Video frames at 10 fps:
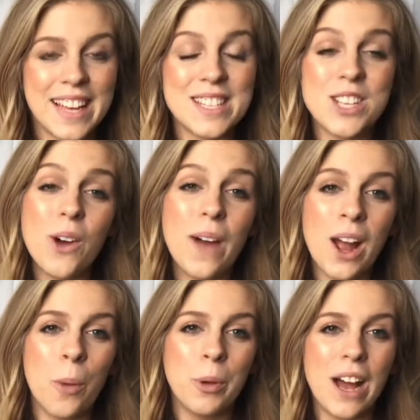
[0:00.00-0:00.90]
So I
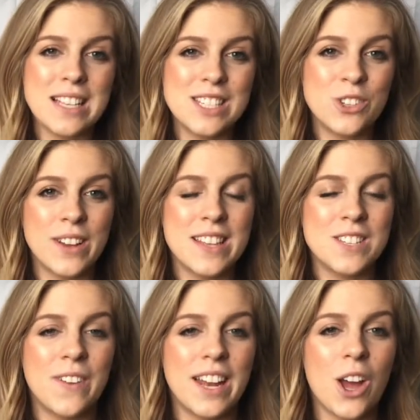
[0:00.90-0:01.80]
hope you guys enjoyed this
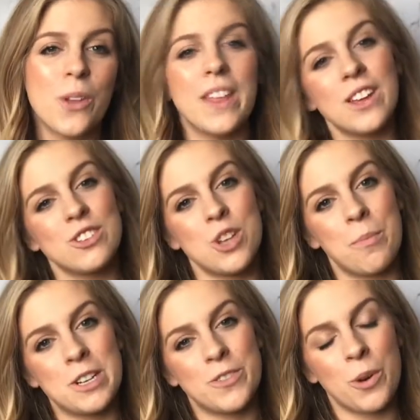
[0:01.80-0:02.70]
video. Thank you so
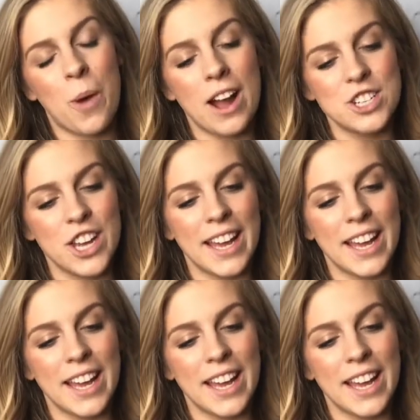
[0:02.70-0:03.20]
much for watching.